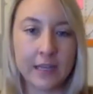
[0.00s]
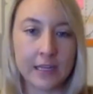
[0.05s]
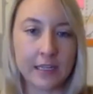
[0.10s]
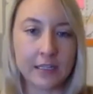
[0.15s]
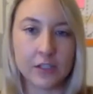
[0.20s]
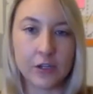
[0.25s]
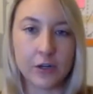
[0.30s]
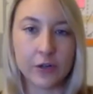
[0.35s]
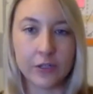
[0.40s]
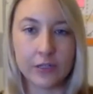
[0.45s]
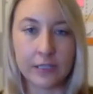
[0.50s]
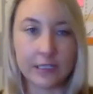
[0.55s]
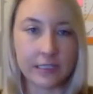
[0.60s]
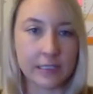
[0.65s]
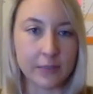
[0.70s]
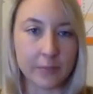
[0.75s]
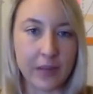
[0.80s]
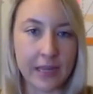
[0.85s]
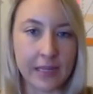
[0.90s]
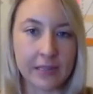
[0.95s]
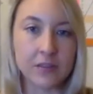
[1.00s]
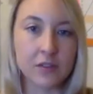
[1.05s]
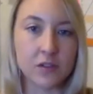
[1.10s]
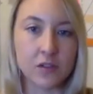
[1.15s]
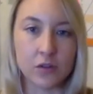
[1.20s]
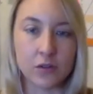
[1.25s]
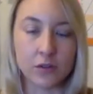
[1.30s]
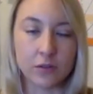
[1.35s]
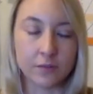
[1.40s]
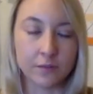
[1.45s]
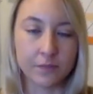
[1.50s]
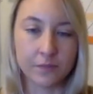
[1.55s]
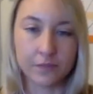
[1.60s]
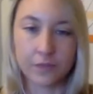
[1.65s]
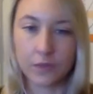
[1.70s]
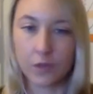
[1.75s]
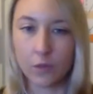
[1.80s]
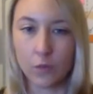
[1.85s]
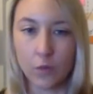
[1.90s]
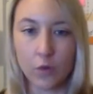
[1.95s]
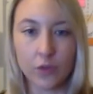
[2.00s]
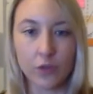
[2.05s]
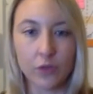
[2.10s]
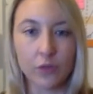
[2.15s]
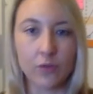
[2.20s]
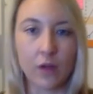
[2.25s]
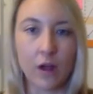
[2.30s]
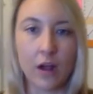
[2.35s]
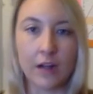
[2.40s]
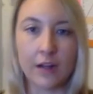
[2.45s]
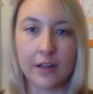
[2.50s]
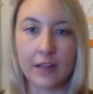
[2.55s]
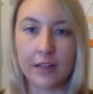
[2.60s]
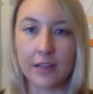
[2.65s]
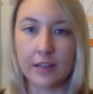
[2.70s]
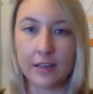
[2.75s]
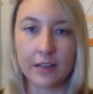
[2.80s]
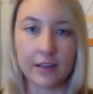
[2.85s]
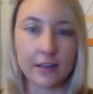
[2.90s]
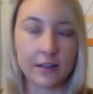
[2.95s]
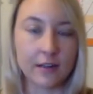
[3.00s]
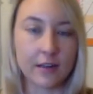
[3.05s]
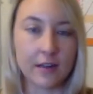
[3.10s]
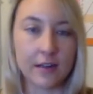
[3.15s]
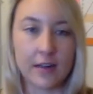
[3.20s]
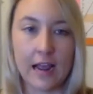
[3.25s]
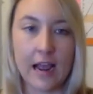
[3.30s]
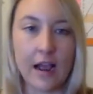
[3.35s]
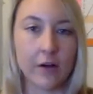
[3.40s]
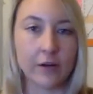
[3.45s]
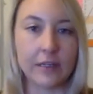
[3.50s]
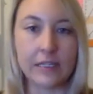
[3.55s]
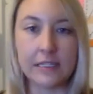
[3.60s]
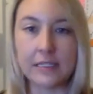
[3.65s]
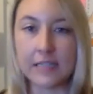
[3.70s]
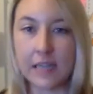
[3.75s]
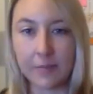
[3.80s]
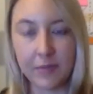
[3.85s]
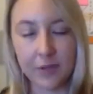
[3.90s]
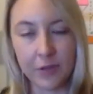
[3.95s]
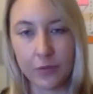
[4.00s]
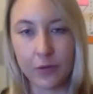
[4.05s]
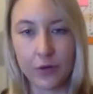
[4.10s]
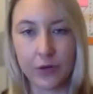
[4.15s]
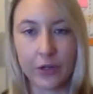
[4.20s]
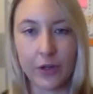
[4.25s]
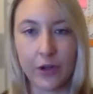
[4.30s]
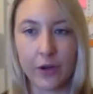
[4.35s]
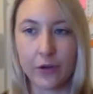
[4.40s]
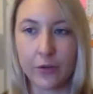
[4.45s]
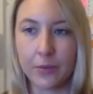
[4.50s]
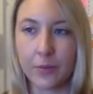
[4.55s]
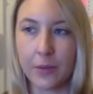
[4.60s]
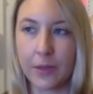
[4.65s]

It totally depends on what you're writing and how in-depth you want to go.